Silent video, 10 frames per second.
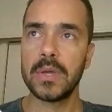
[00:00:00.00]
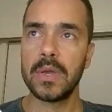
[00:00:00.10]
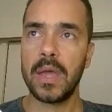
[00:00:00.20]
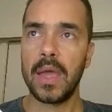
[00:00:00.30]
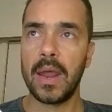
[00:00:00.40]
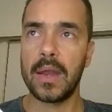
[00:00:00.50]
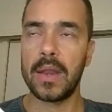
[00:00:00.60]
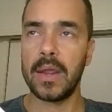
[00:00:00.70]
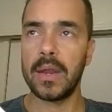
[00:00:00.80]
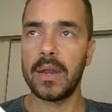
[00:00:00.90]
and
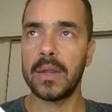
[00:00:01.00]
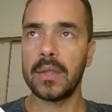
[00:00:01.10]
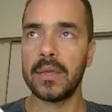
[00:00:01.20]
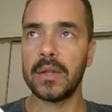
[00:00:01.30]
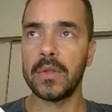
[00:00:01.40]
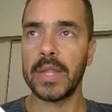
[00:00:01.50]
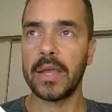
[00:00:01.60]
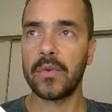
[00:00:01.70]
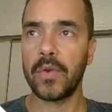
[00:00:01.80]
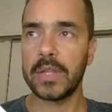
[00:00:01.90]
then like
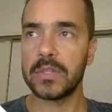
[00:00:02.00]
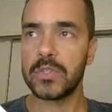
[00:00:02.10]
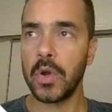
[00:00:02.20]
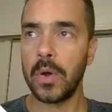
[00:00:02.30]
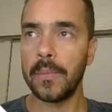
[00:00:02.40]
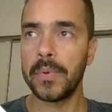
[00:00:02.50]
create a job